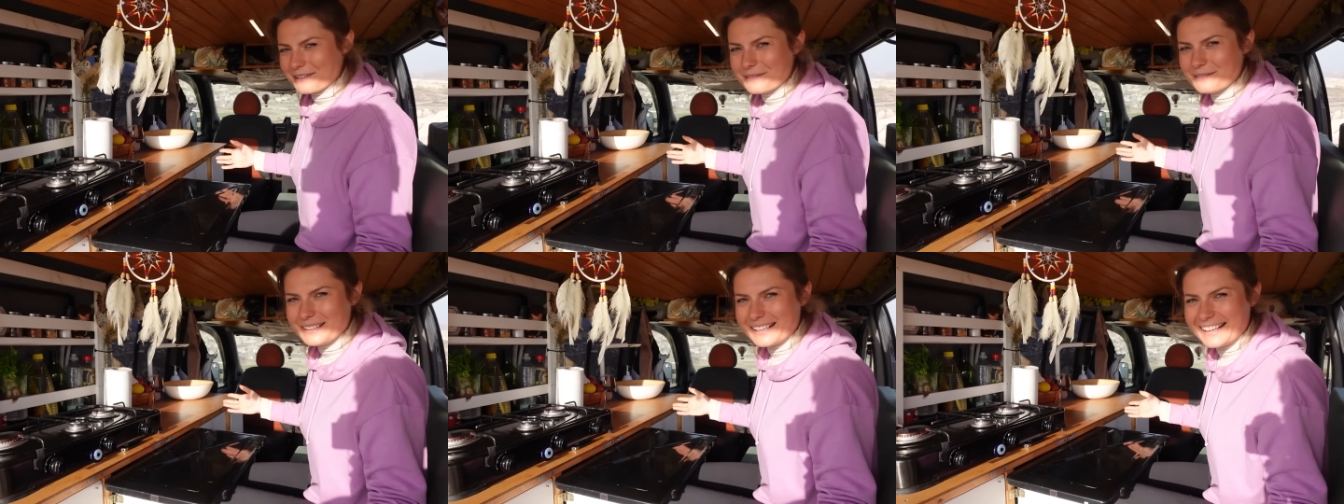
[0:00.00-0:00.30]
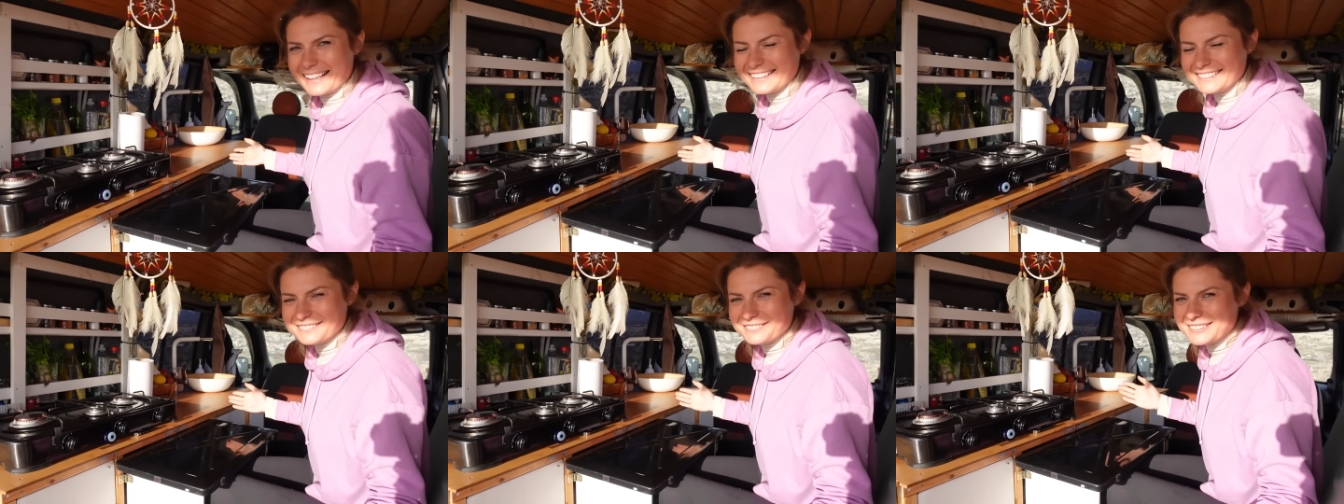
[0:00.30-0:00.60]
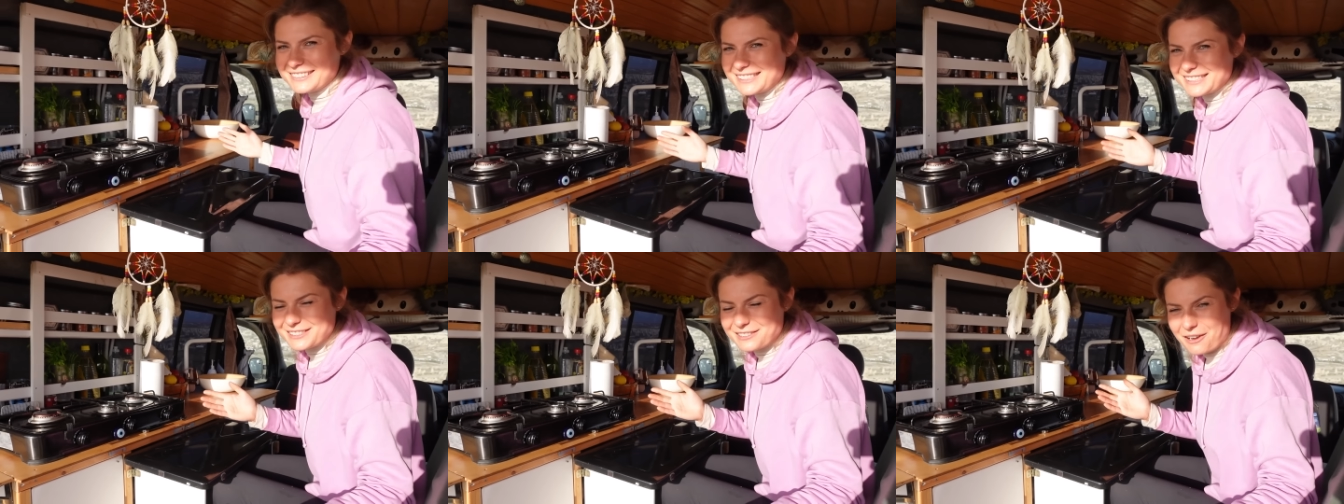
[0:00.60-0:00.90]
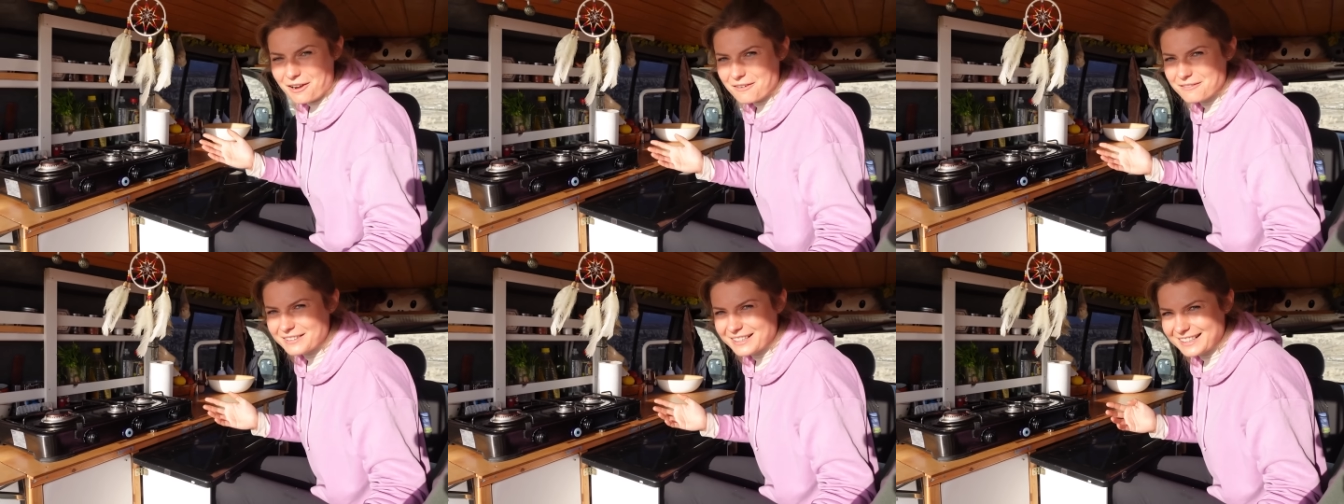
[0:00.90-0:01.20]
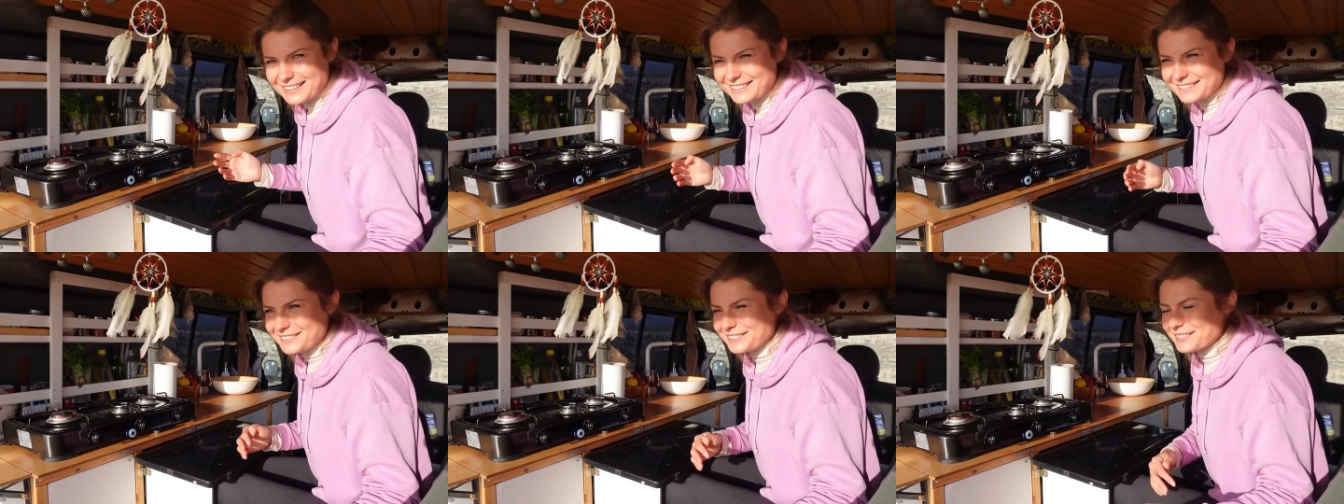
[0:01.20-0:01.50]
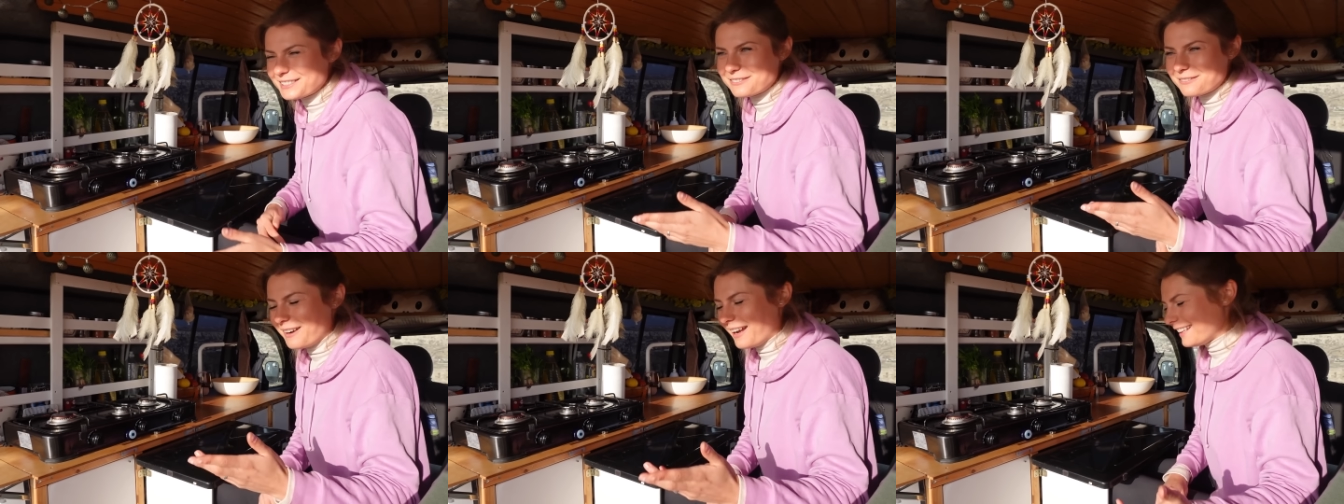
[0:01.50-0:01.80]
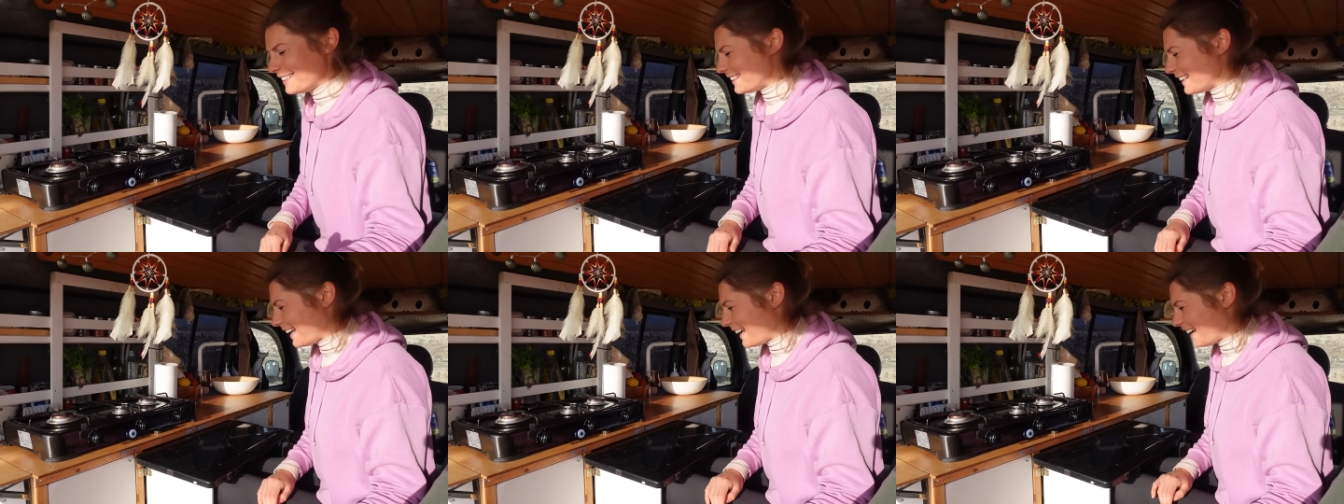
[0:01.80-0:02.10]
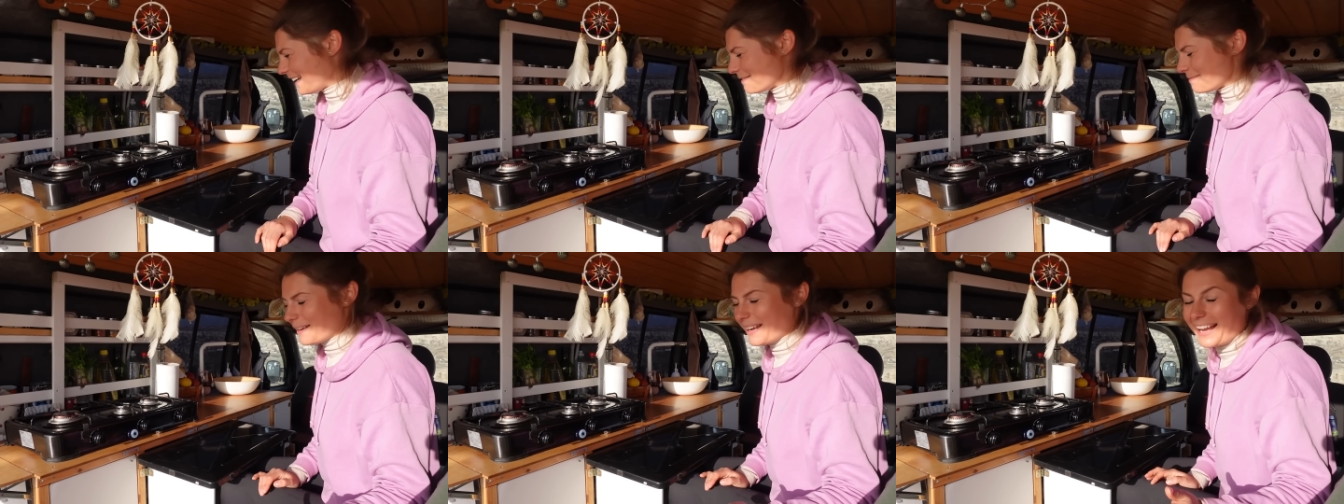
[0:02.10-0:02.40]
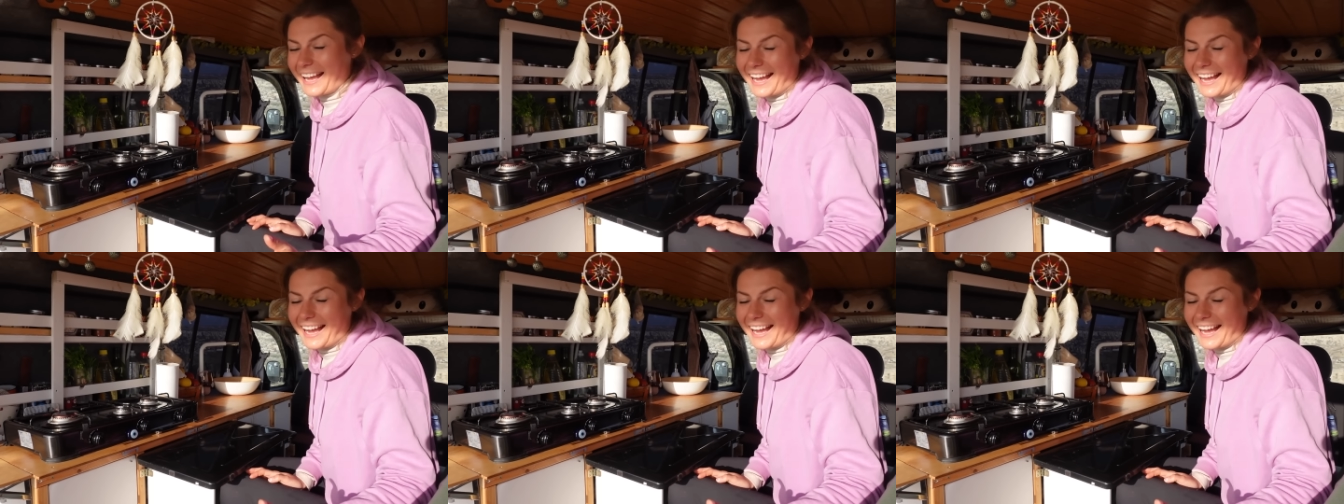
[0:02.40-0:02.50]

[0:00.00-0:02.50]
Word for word: which we discovered just one day by